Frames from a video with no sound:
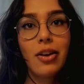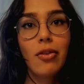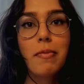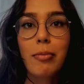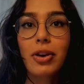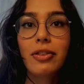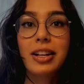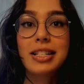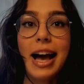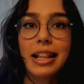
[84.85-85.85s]
Remember the
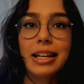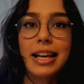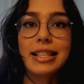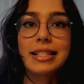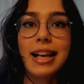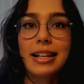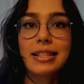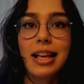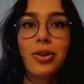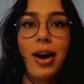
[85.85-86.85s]
vitality and
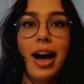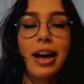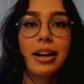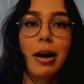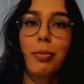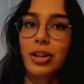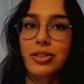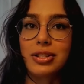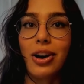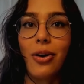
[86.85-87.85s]
zest that you had a couple
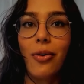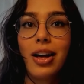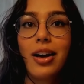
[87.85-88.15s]
years ago?